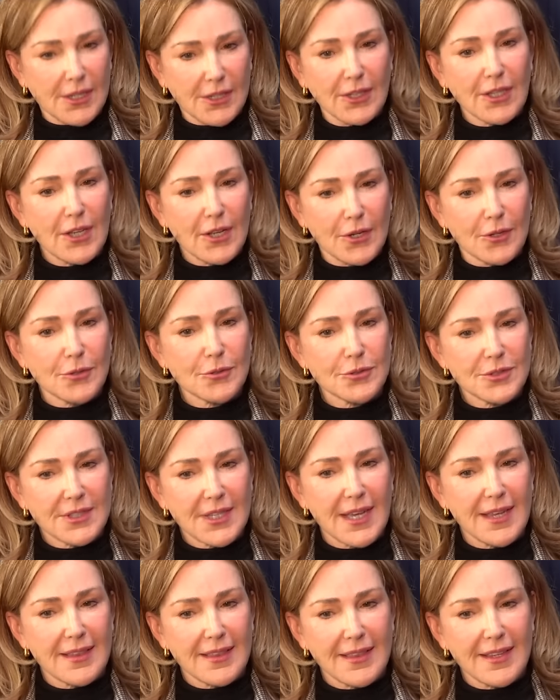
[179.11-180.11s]
close,
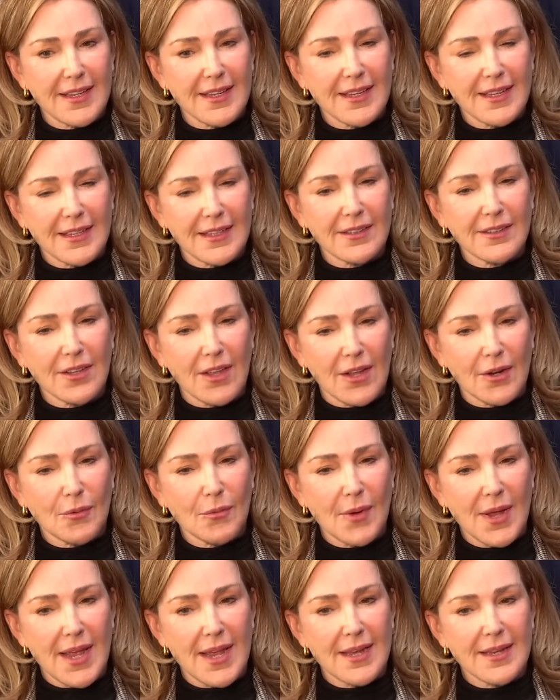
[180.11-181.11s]
I think, in a lot of
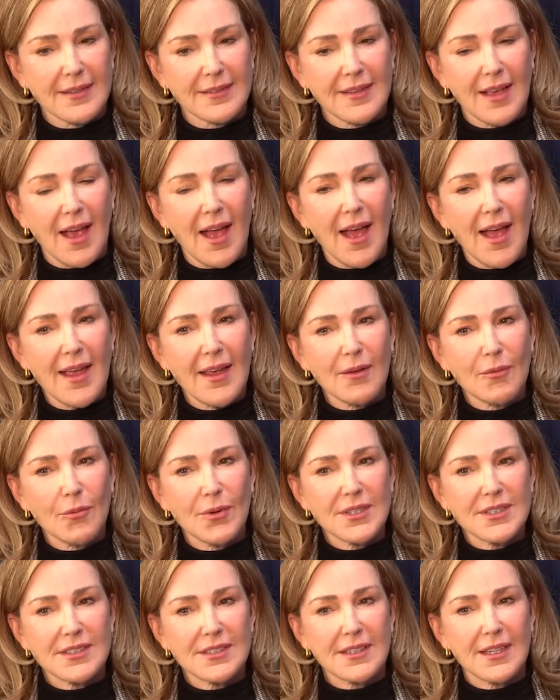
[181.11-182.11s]
ways. I
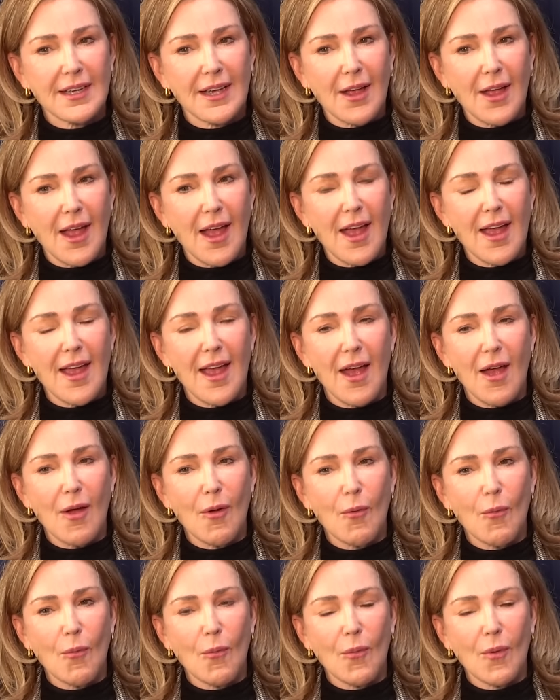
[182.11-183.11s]
was I,
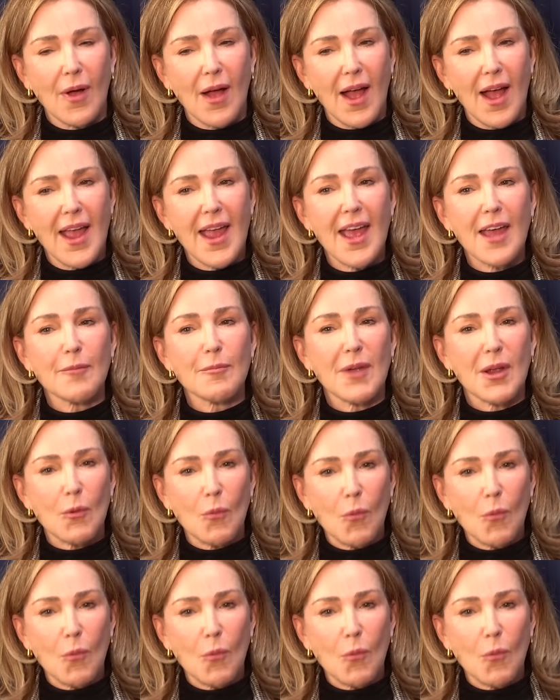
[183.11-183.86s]
I, I had my